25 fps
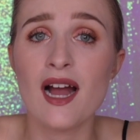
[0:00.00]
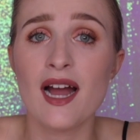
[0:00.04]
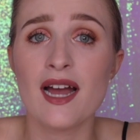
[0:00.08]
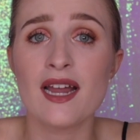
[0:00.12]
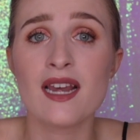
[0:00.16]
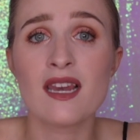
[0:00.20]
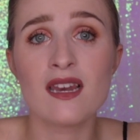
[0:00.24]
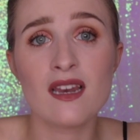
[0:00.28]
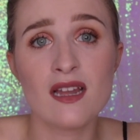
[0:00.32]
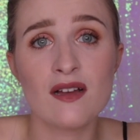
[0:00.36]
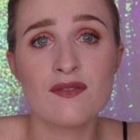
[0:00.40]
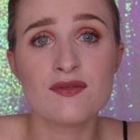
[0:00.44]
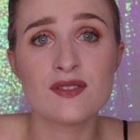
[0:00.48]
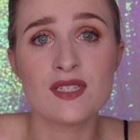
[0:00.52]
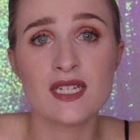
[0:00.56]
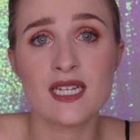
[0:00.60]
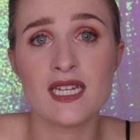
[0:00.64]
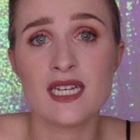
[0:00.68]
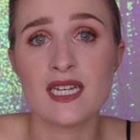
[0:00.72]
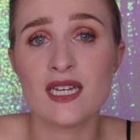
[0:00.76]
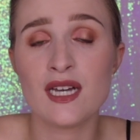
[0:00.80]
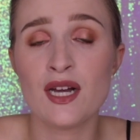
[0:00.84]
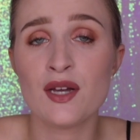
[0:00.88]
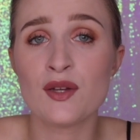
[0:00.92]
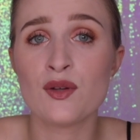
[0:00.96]
I'd love to
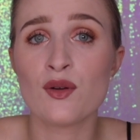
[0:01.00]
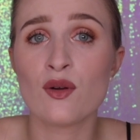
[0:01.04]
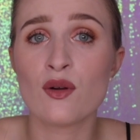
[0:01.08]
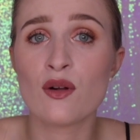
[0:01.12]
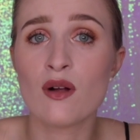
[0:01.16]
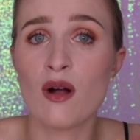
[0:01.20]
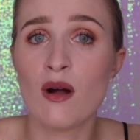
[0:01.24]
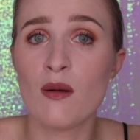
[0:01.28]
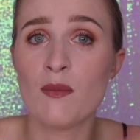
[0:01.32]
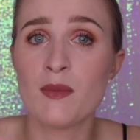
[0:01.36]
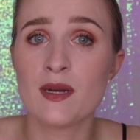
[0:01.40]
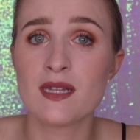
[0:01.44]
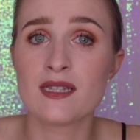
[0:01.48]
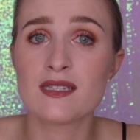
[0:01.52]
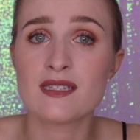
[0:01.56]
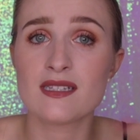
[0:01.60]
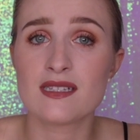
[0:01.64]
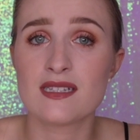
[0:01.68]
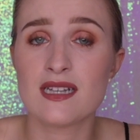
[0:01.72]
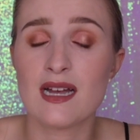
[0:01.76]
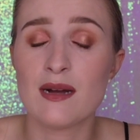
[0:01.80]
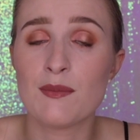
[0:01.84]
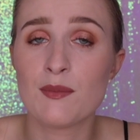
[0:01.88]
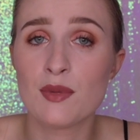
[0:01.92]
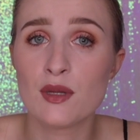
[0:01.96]
hear your comments
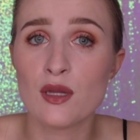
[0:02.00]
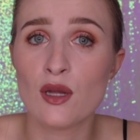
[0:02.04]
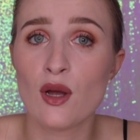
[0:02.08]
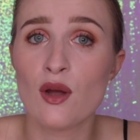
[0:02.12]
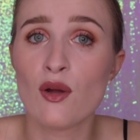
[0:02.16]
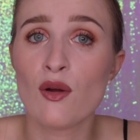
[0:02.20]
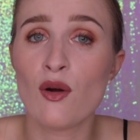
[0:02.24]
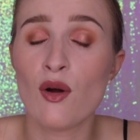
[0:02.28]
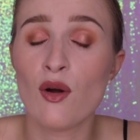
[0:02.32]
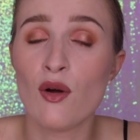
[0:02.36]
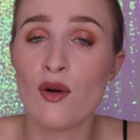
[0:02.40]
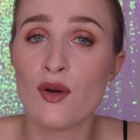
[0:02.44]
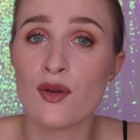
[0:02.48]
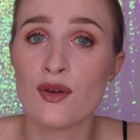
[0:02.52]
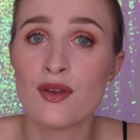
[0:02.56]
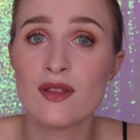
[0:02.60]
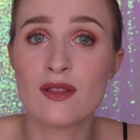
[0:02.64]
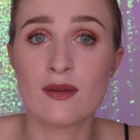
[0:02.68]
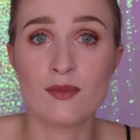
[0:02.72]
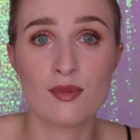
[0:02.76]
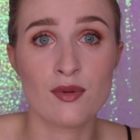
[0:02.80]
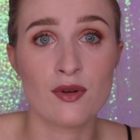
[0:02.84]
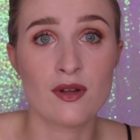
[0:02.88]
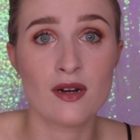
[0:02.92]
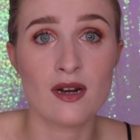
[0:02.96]
down below on
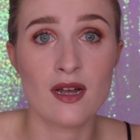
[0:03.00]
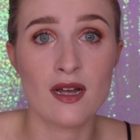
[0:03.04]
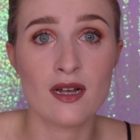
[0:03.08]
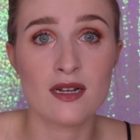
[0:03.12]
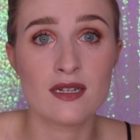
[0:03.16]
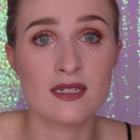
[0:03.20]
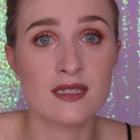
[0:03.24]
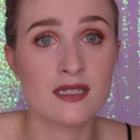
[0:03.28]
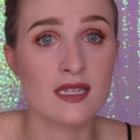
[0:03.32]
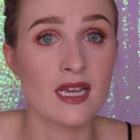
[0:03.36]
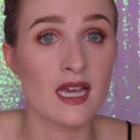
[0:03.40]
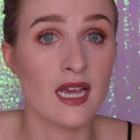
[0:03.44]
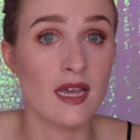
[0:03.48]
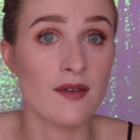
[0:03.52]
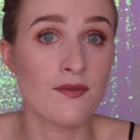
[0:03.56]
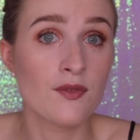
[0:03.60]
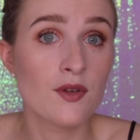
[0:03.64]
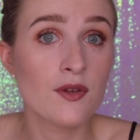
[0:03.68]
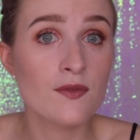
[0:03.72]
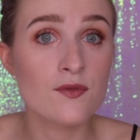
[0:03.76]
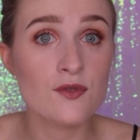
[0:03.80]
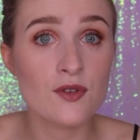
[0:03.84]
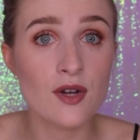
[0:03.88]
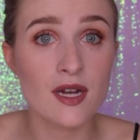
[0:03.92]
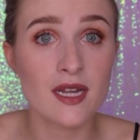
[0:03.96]
the products. If
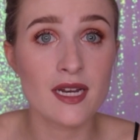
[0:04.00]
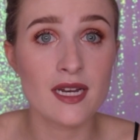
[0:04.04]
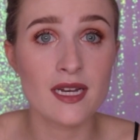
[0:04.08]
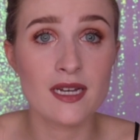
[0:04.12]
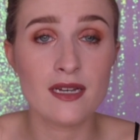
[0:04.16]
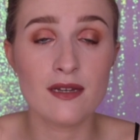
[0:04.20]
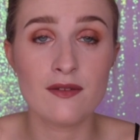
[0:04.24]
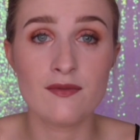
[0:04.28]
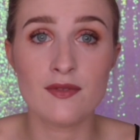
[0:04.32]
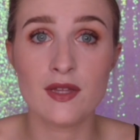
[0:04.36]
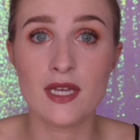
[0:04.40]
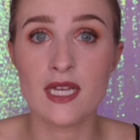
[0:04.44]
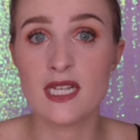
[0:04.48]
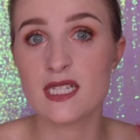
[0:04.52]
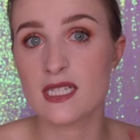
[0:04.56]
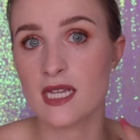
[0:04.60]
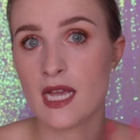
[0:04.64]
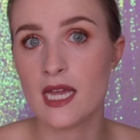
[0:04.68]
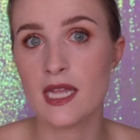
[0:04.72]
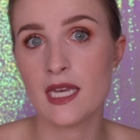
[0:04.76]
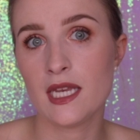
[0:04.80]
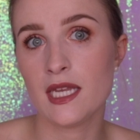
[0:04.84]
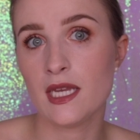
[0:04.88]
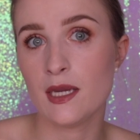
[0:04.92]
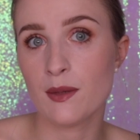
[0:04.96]
you've tried any of these,
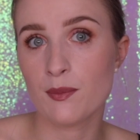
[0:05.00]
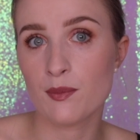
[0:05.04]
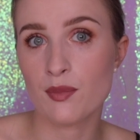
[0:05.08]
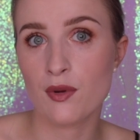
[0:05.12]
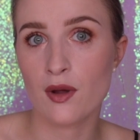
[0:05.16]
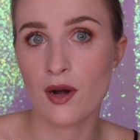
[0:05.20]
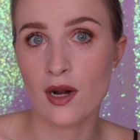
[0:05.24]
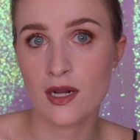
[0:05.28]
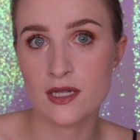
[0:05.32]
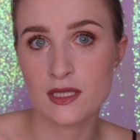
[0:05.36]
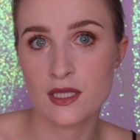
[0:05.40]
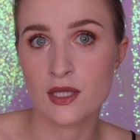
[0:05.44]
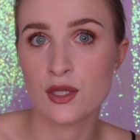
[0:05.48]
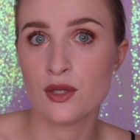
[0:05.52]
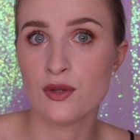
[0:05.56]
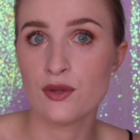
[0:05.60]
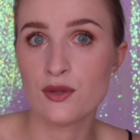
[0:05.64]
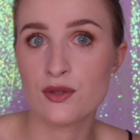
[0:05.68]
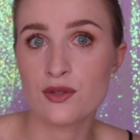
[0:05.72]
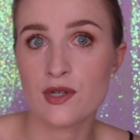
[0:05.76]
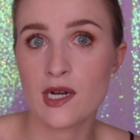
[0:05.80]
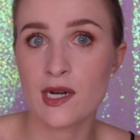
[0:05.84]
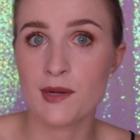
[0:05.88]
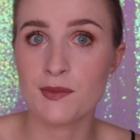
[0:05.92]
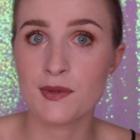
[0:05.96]
any products that you
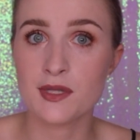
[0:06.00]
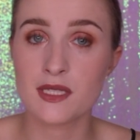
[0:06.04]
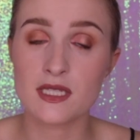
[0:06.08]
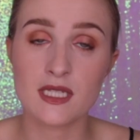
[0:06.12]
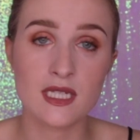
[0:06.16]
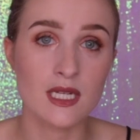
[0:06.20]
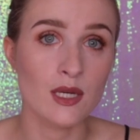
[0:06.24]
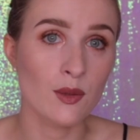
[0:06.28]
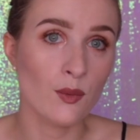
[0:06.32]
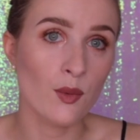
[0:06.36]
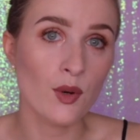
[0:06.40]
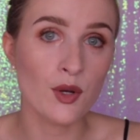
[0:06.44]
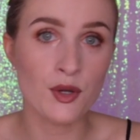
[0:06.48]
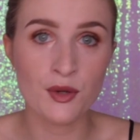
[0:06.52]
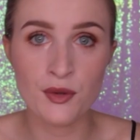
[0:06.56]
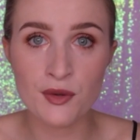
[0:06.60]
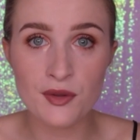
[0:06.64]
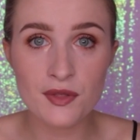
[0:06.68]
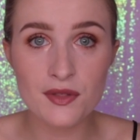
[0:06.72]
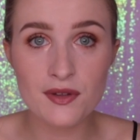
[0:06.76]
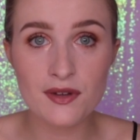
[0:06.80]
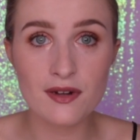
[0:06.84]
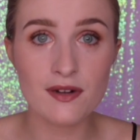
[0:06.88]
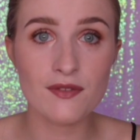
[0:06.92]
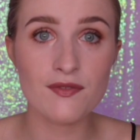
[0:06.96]
tried recently and what
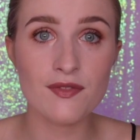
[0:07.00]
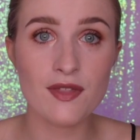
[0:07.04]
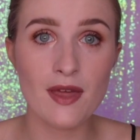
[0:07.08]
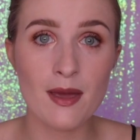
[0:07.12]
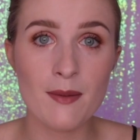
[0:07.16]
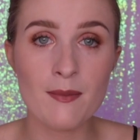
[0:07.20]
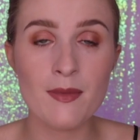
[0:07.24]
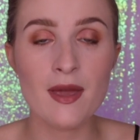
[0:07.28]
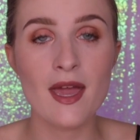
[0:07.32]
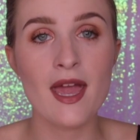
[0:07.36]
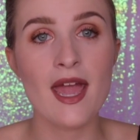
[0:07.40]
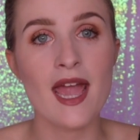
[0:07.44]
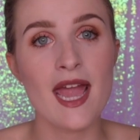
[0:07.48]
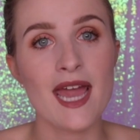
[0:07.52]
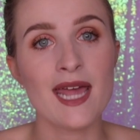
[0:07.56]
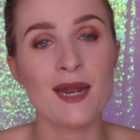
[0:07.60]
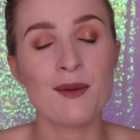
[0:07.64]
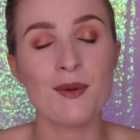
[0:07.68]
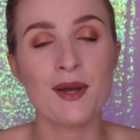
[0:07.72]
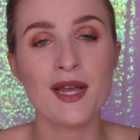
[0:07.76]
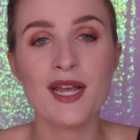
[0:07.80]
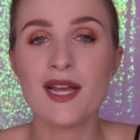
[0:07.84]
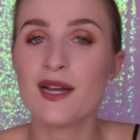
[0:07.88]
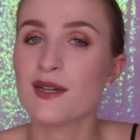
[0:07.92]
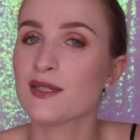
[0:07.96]
you thought of them.
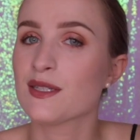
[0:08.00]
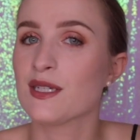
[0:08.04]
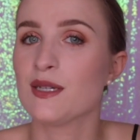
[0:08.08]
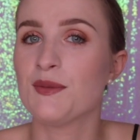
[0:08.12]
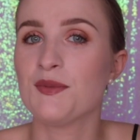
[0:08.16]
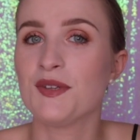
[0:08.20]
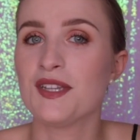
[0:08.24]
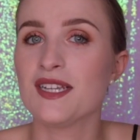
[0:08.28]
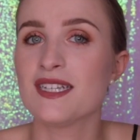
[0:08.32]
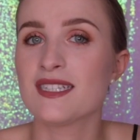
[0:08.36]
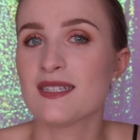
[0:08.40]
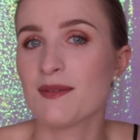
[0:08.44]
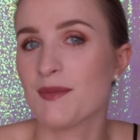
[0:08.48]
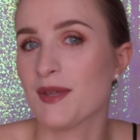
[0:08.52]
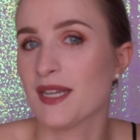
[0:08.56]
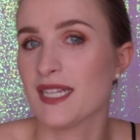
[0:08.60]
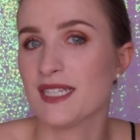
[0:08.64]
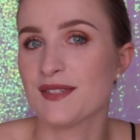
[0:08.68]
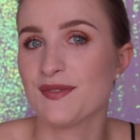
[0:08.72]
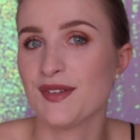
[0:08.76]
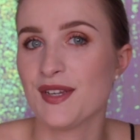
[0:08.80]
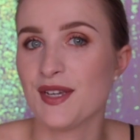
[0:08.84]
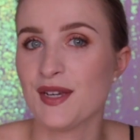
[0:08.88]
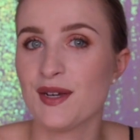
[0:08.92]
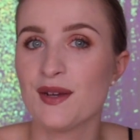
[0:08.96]
Anyway, I'll see you beauties in my
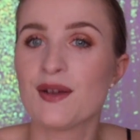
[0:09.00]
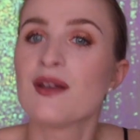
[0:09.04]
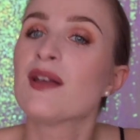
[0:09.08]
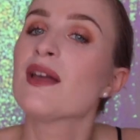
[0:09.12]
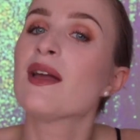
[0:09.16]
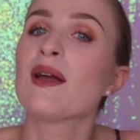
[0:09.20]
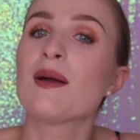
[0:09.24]
next video.